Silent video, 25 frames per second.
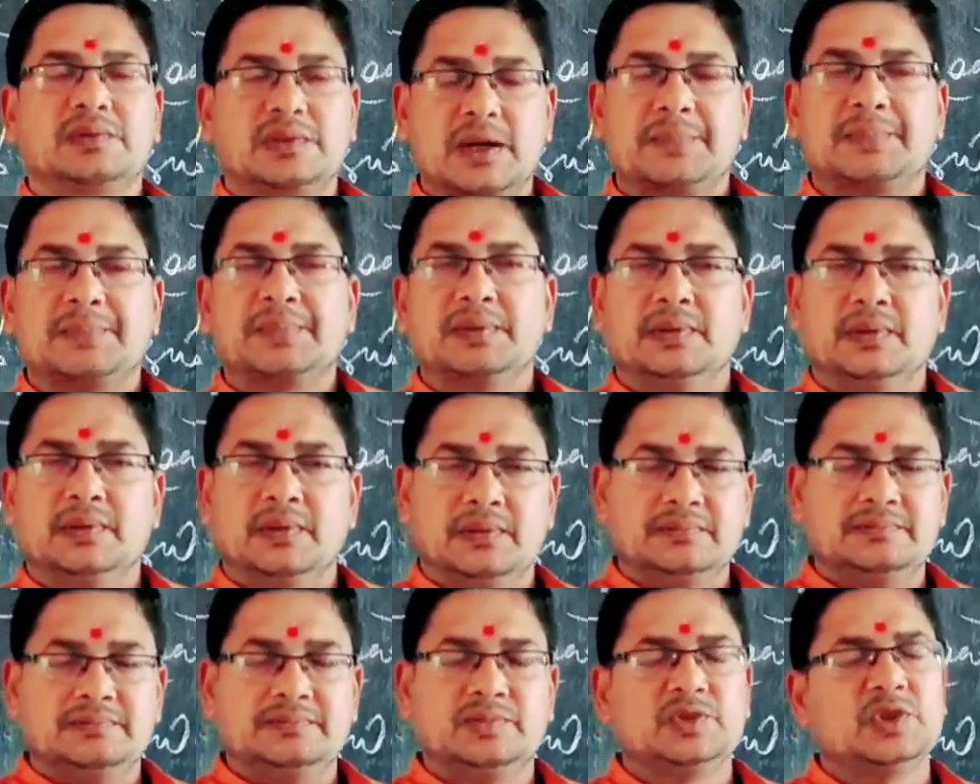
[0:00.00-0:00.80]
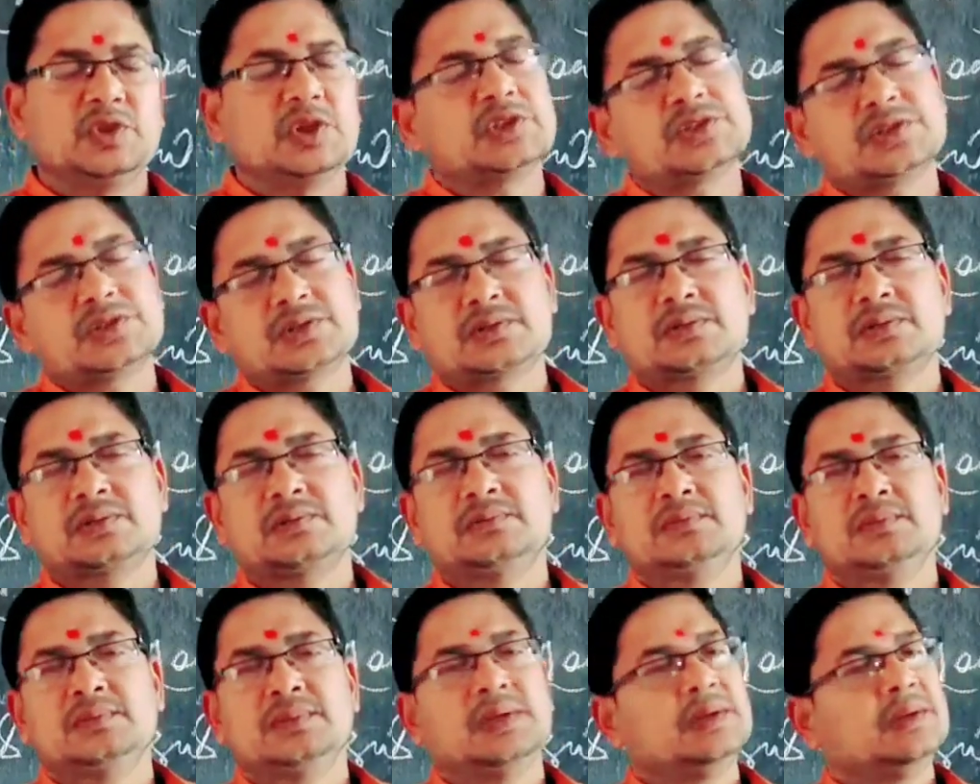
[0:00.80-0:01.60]
chapter, just
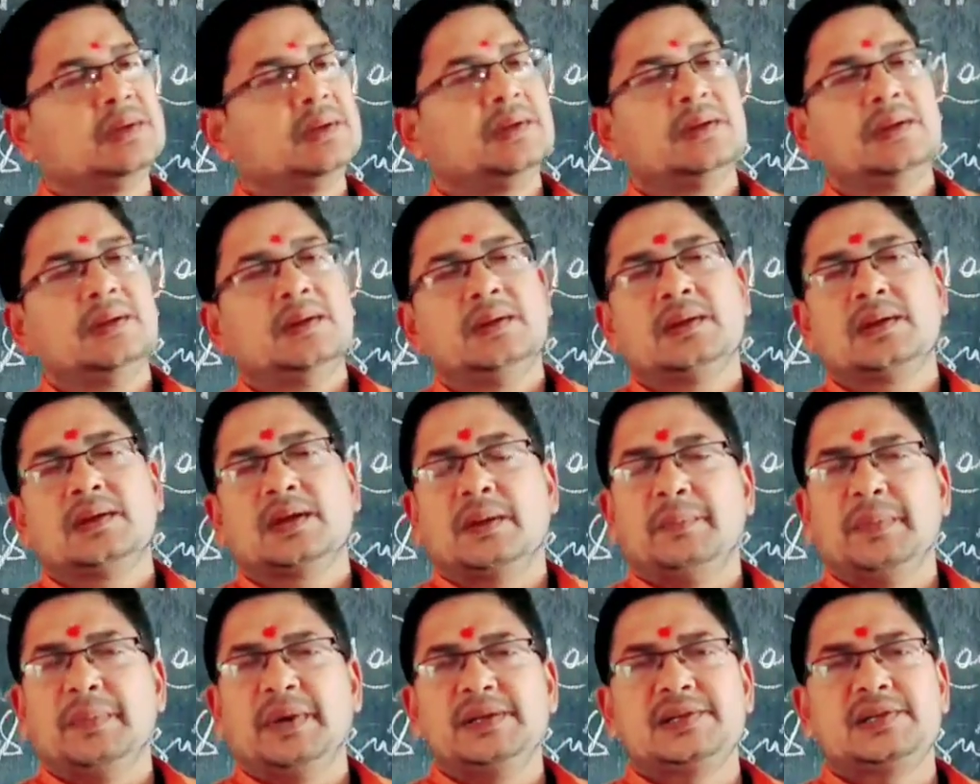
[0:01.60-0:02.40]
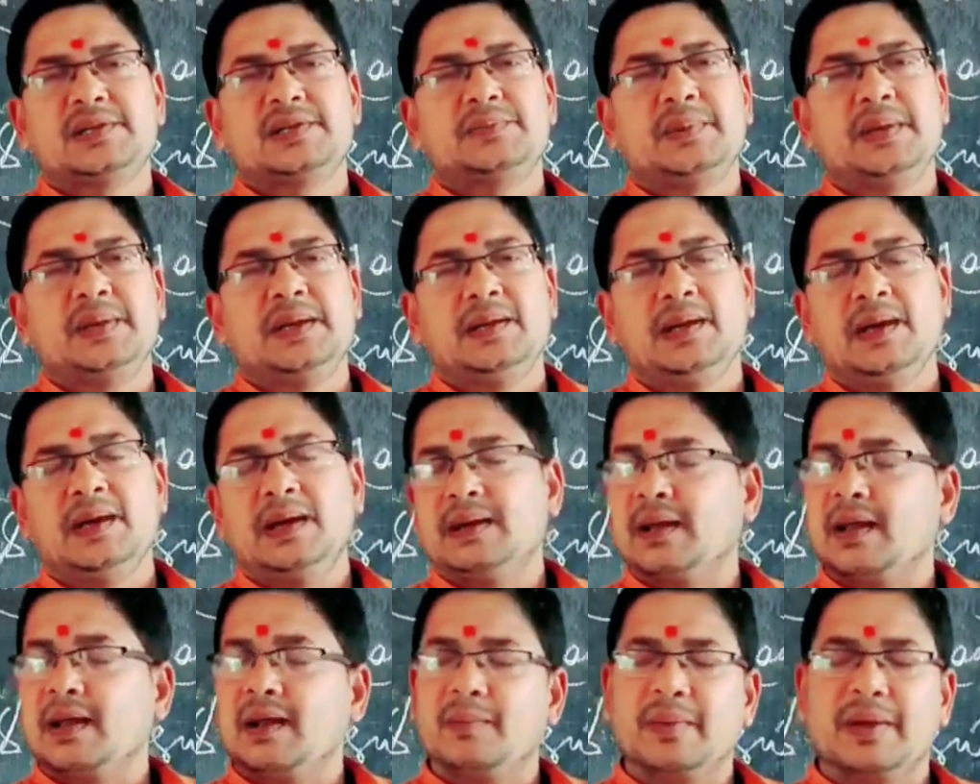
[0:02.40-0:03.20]
comment me
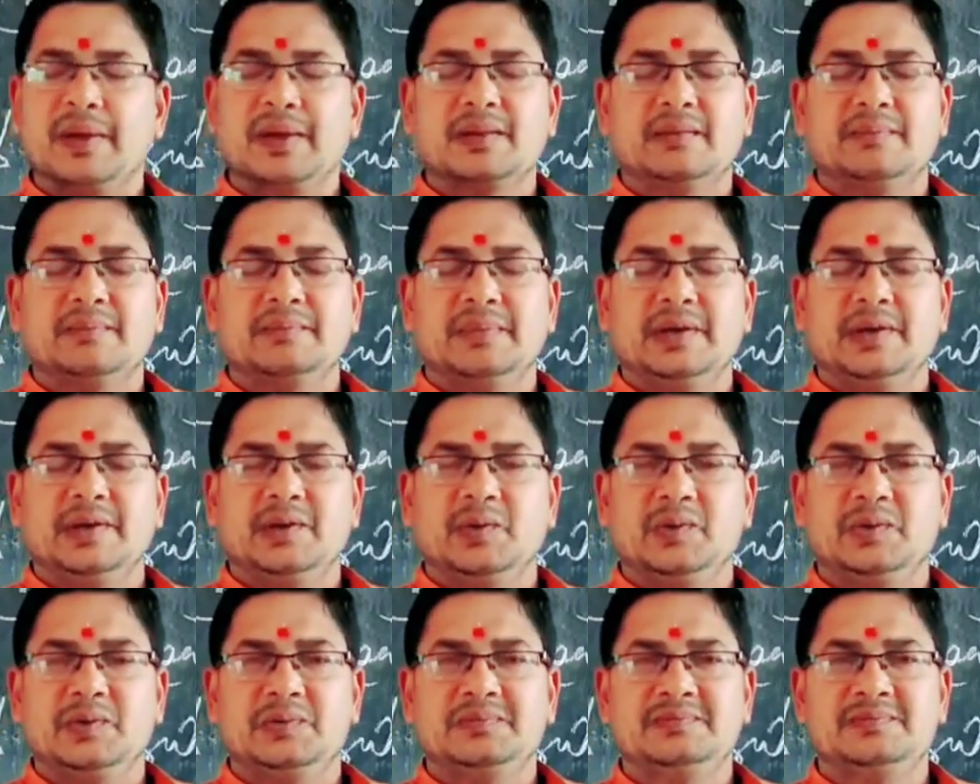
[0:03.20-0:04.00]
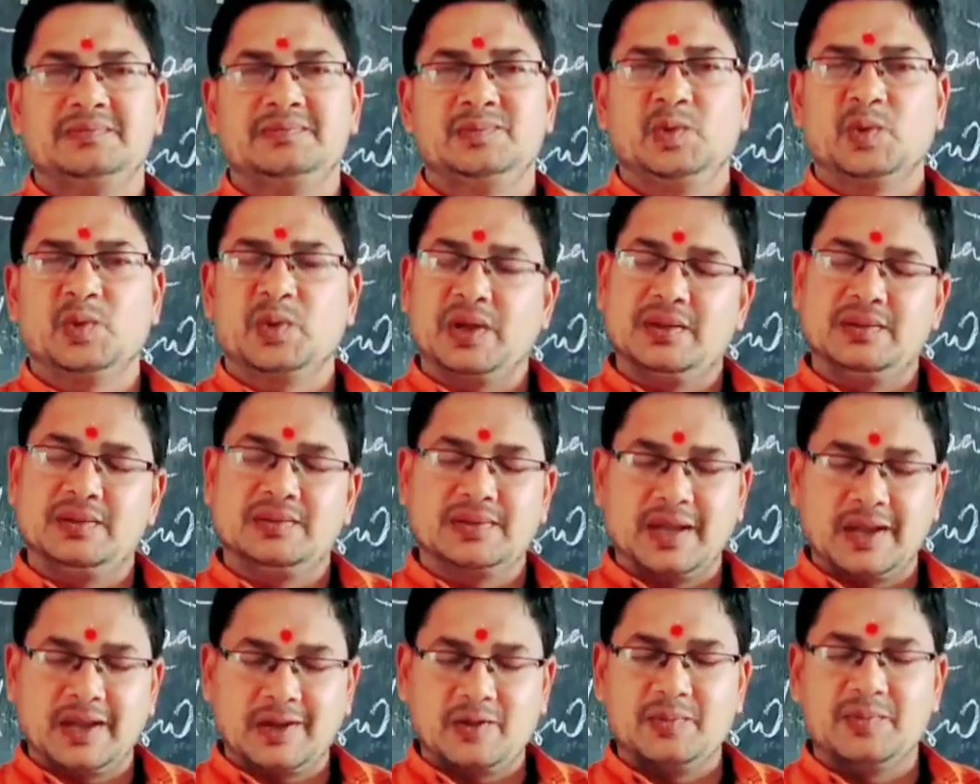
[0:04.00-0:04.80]
and I'll make the video. Okay,
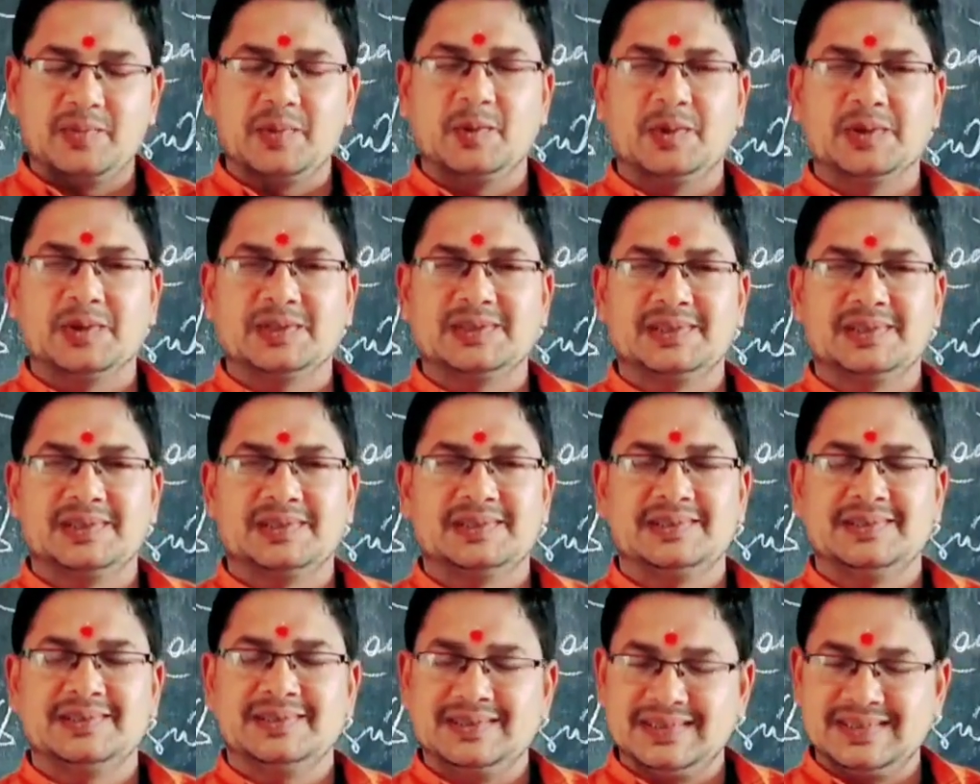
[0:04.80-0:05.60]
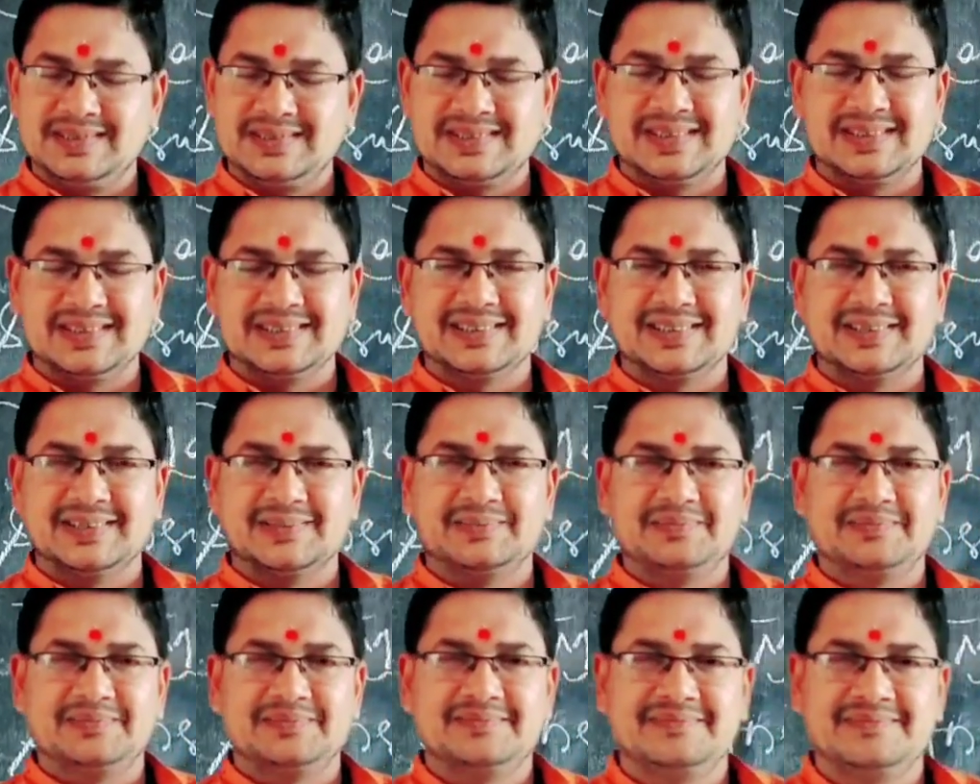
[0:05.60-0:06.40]
thank you for watching. Stay
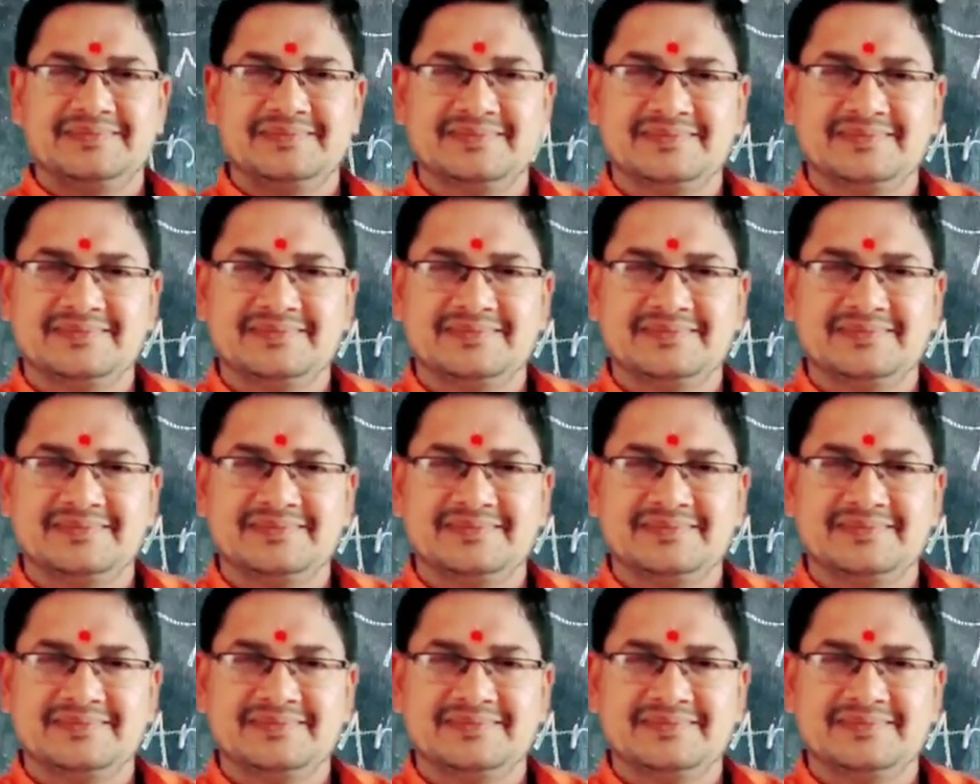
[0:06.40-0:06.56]
safe.